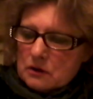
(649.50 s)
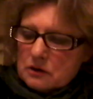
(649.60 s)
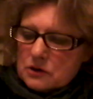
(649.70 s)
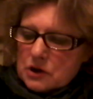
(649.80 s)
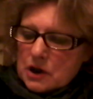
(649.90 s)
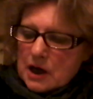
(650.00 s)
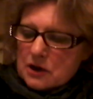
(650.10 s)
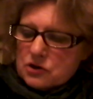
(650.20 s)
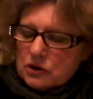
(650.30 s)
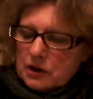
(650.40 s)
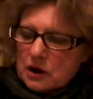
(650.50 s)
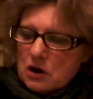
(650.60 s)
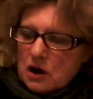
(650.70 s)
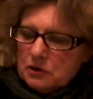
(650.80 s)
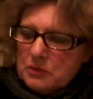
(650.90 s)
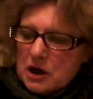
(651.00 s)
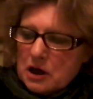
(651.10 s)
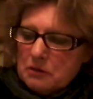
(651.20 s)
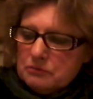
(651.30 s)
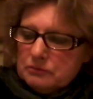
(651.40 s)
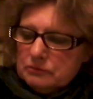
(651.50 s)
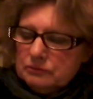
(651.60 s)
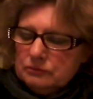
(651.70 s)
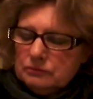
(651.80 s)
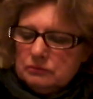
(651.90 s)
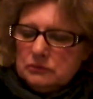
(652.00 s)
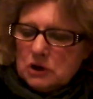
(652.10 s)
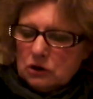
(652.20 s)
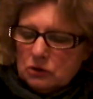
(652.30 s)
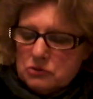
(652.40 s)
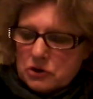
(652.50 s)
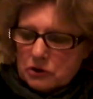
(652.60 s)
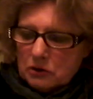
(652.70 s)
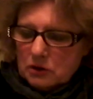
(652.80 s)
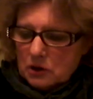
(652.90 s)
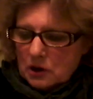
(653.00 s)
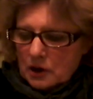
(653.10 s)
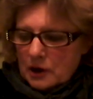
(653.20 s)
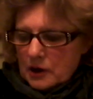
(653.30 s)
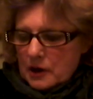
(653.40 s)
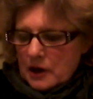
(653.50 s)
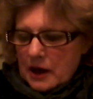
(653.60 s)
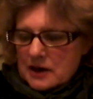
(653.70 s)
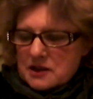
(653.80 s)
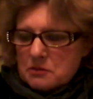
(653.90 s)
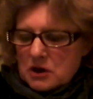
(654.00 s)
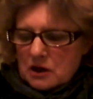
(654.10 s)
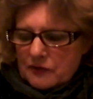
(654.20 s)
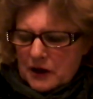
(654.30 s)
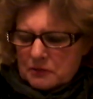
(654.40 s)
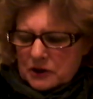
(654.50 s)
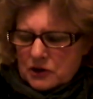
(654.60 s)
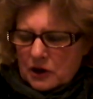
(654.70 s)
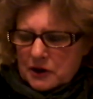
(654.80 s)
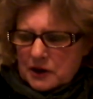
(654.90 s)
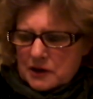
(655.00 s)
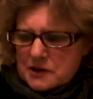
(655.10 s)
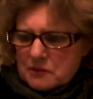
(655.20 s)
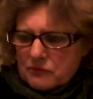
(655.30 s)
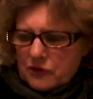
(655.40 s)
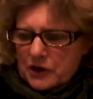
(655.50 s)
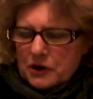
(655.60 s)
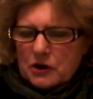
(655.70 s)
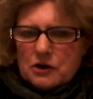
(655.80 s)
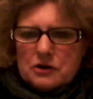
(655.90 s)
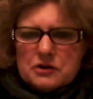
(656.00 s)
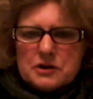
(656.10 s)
she actually called me up, delusional, asked me if I'd been talking to some friend of hers.